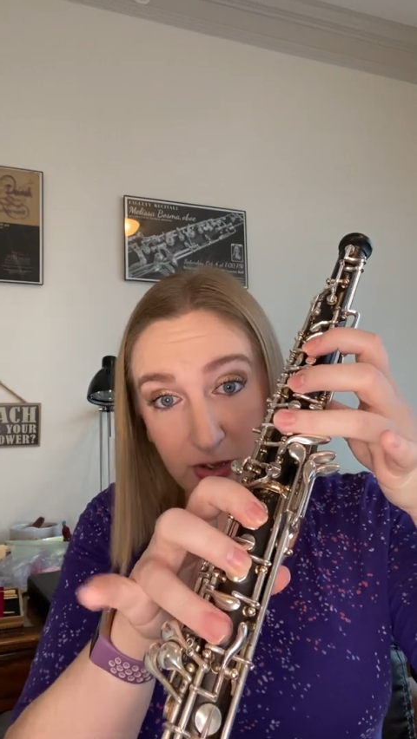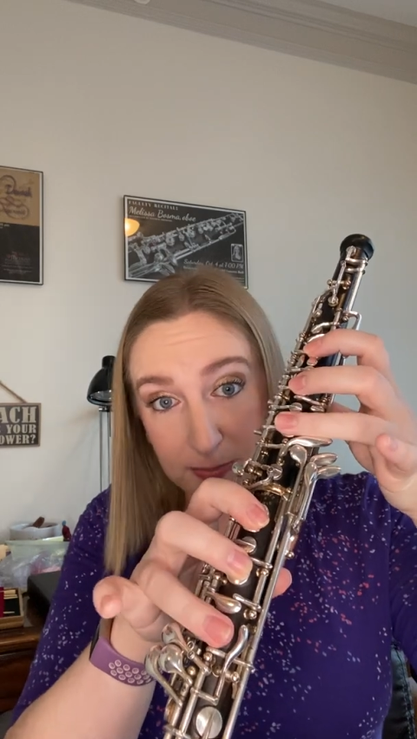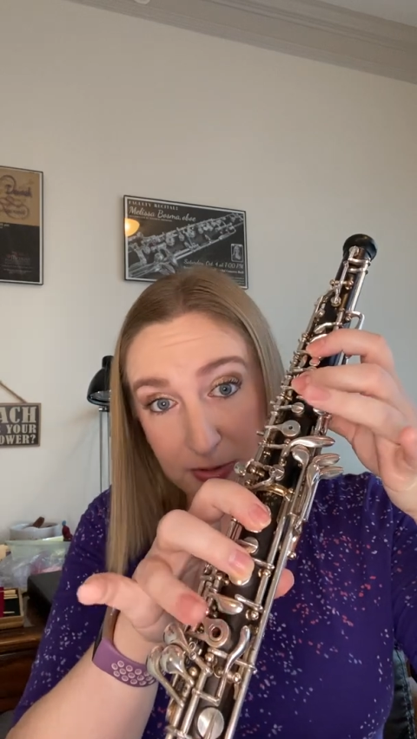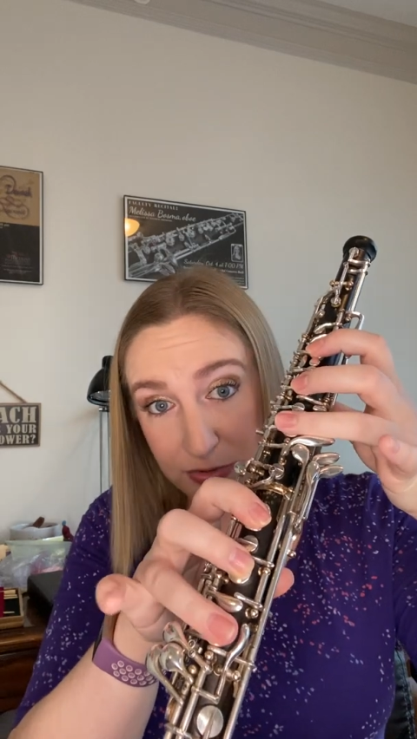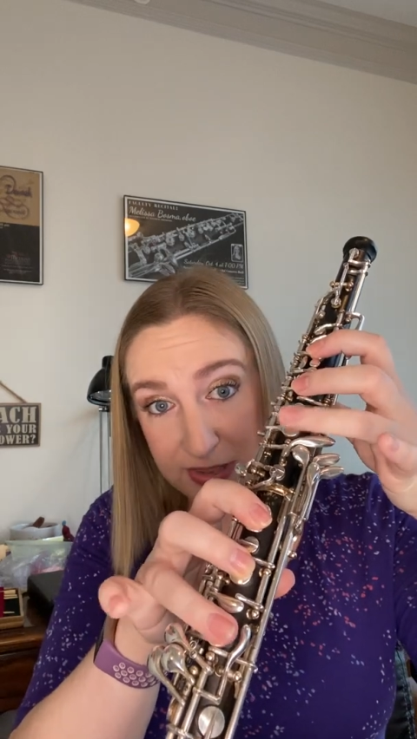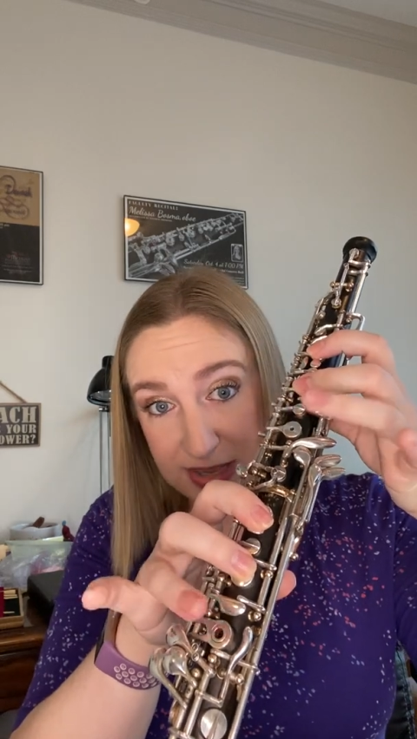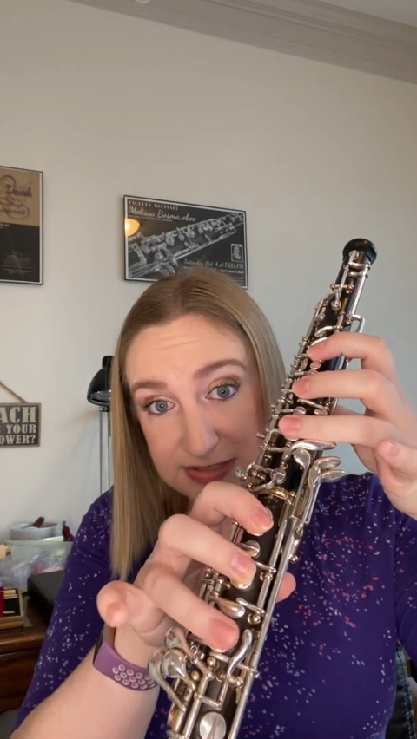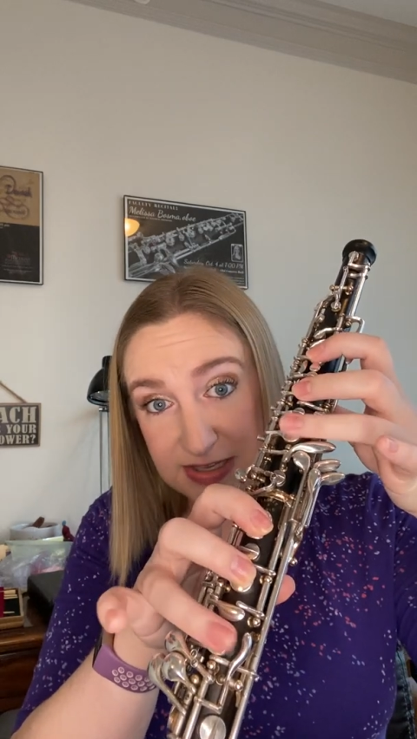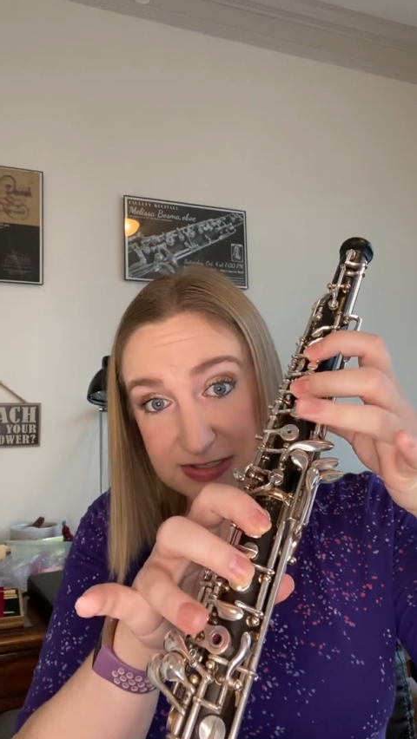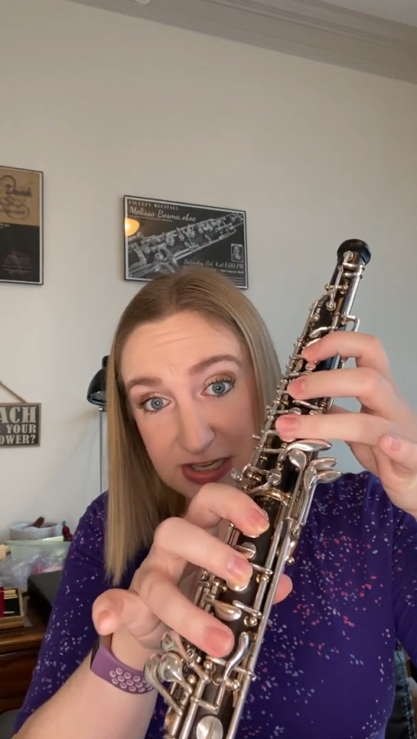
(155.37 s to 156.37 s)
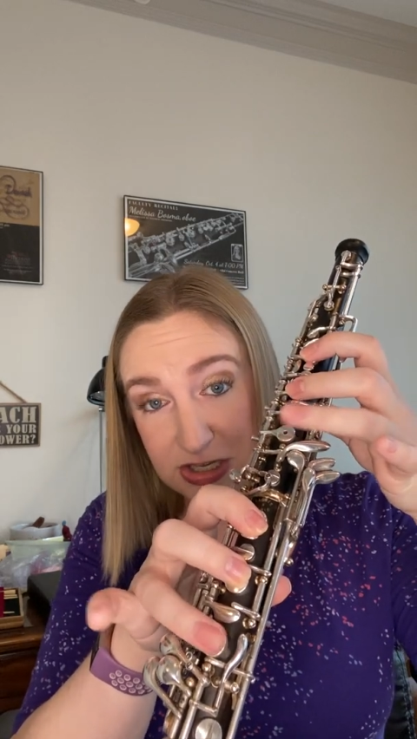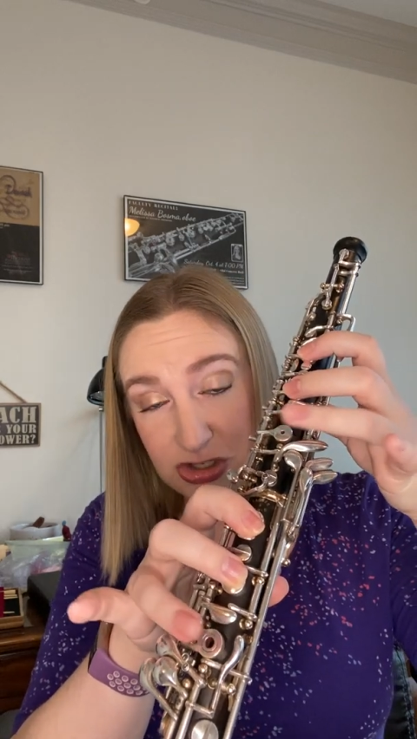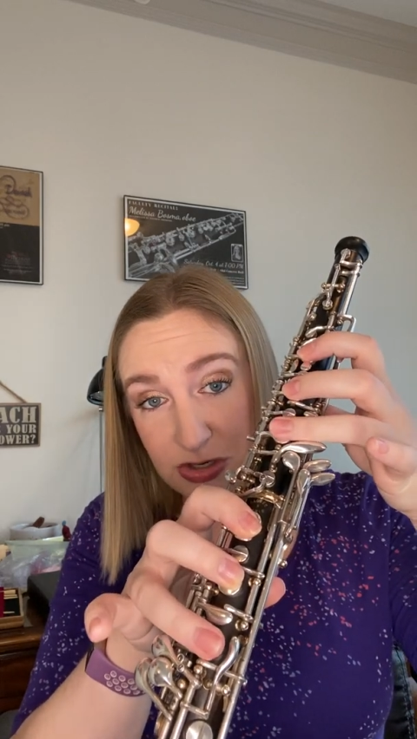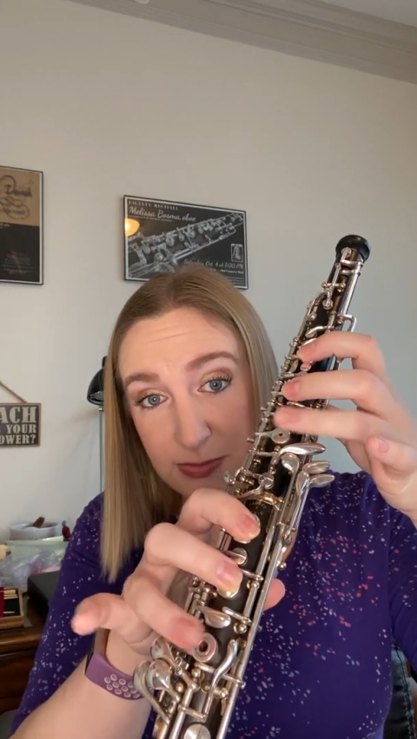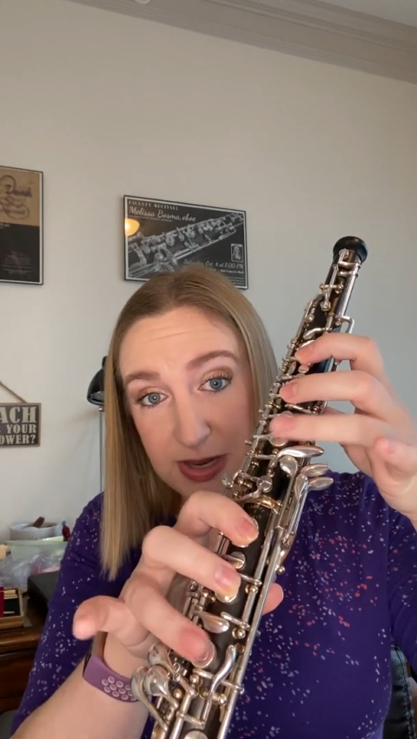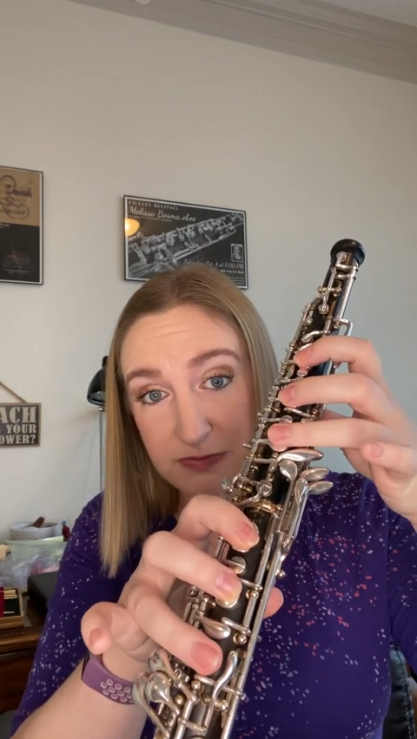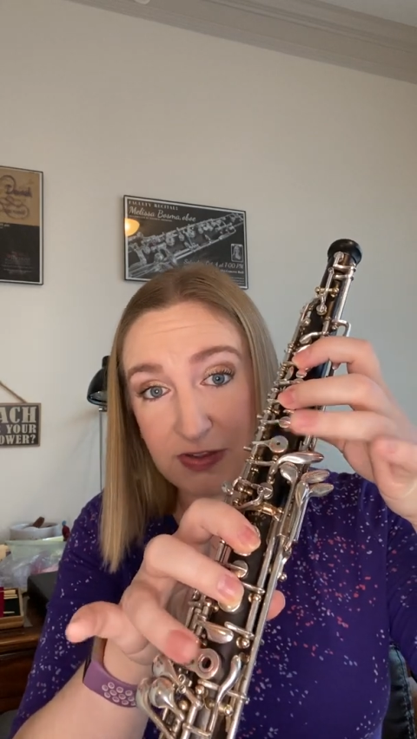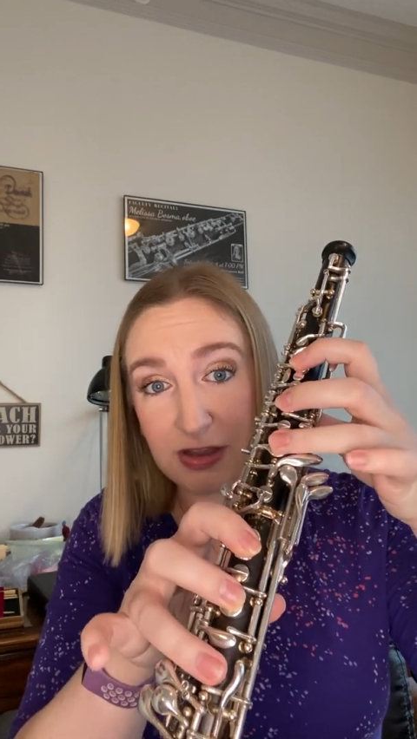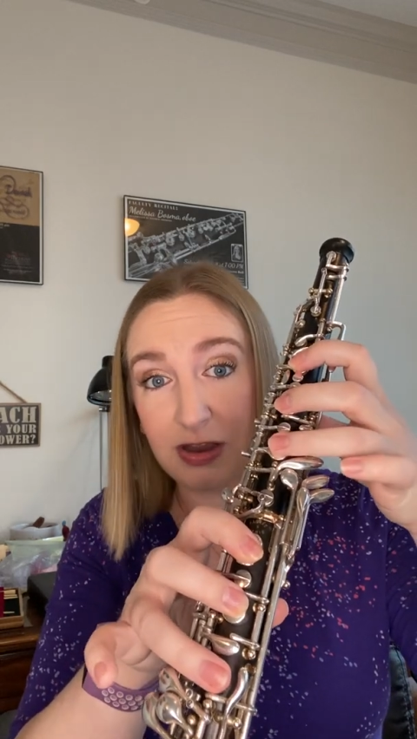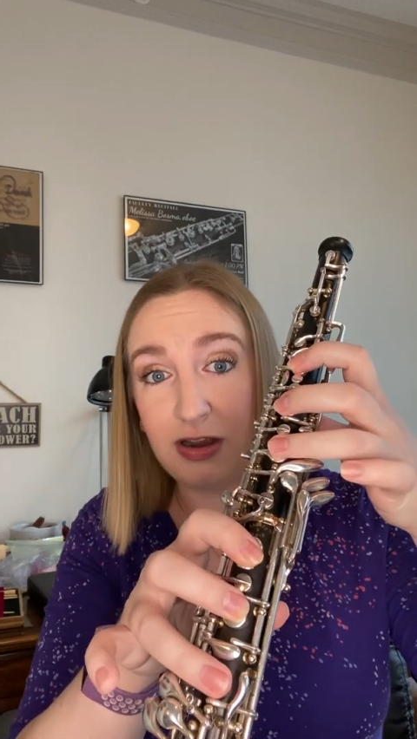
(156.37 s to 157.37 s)
on both cases is your ring
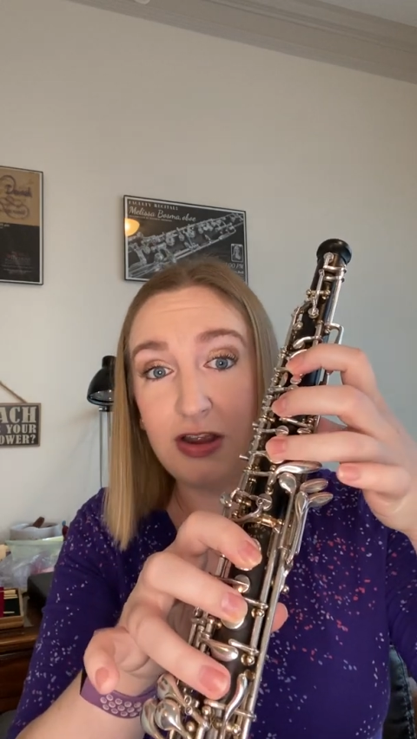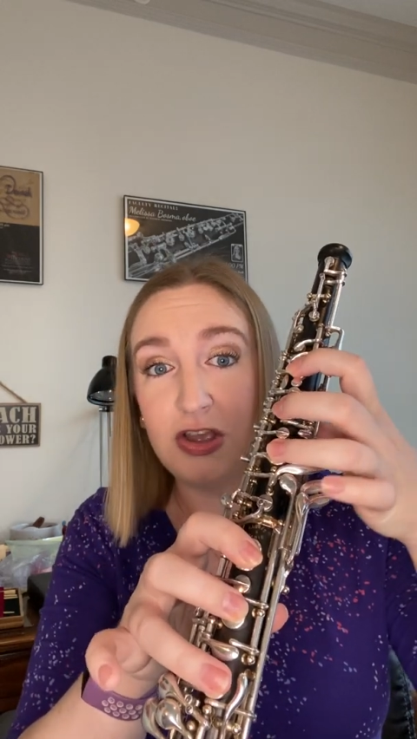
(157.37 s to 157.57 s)
finger.